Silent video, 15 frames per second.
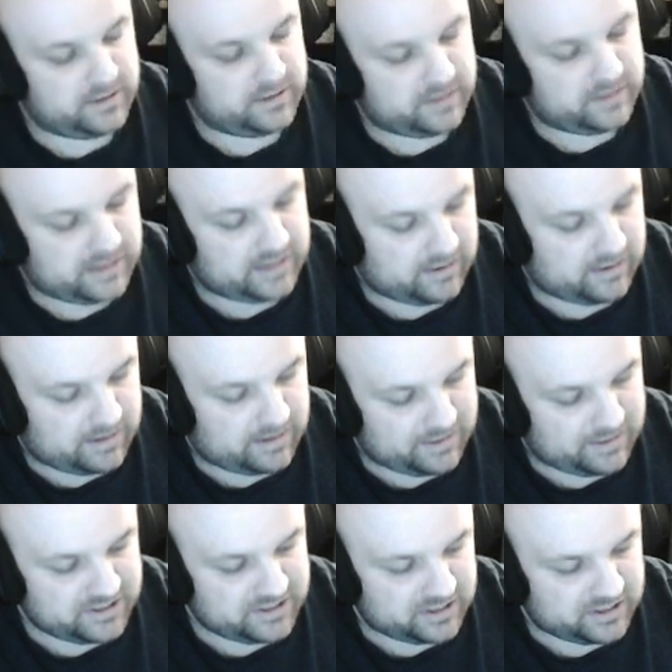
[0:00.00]
Now, I'm
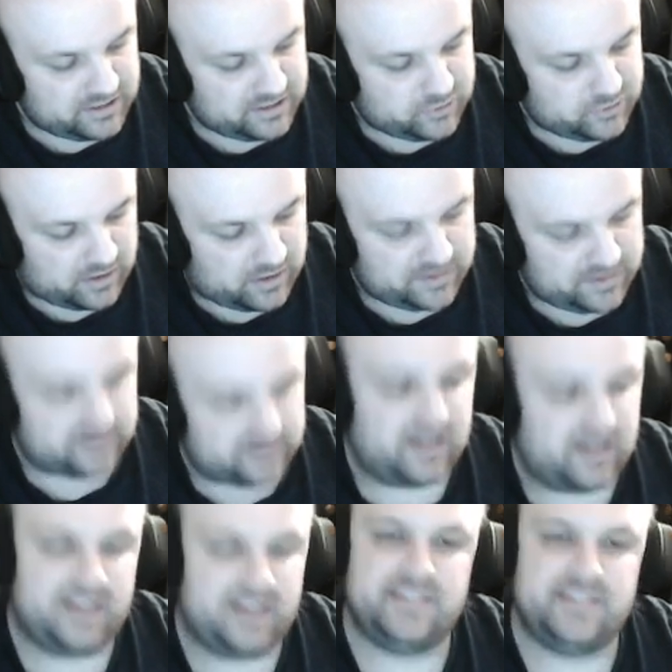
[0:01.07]
actually going to draw the
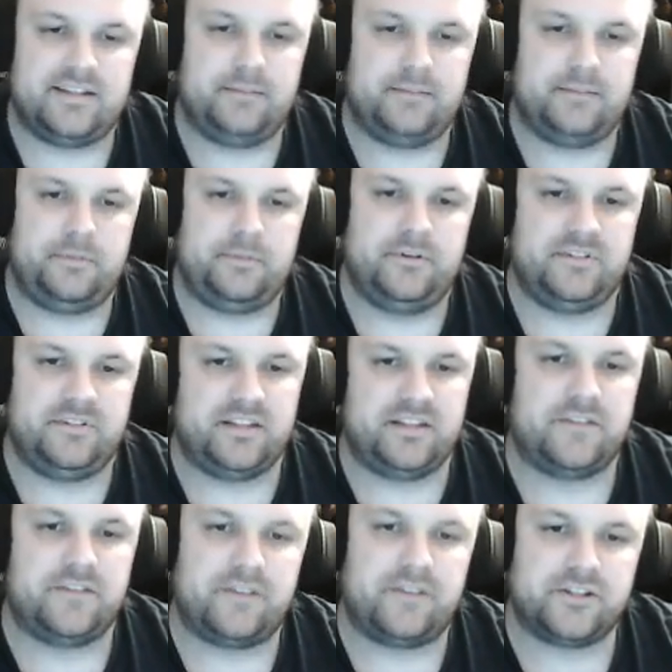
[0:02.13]
lines up to the
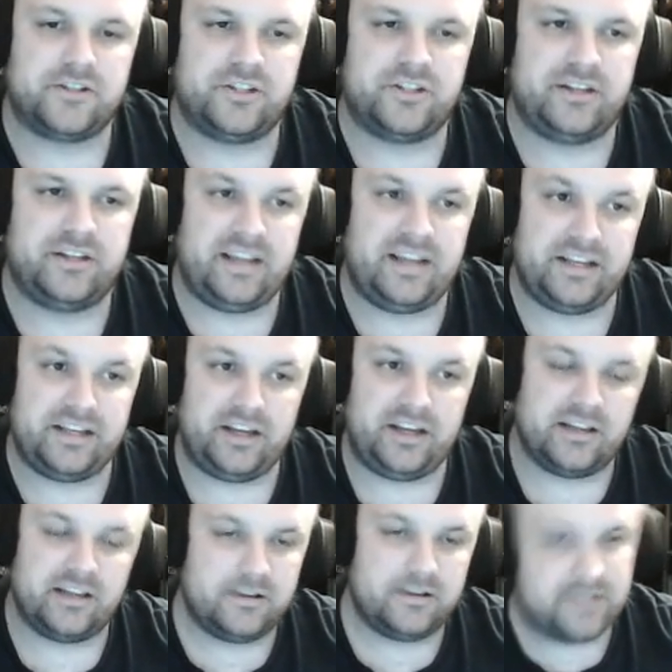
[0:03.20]
function in
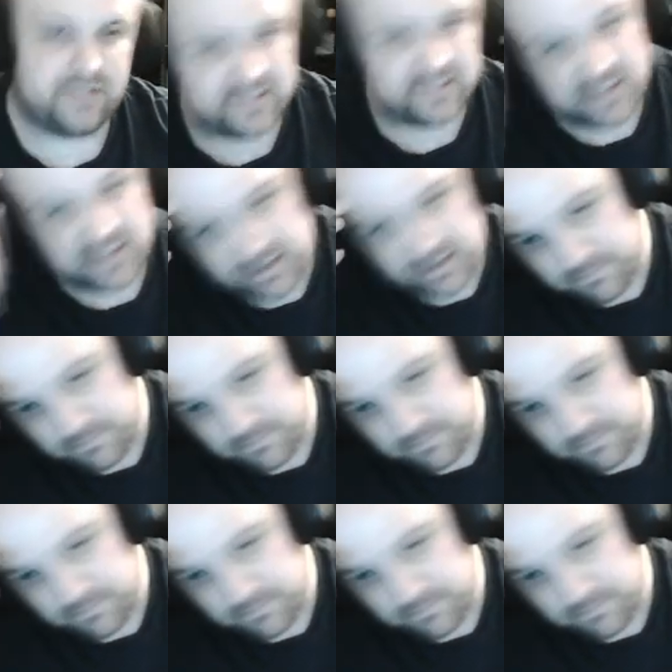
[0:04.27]
yellow this time,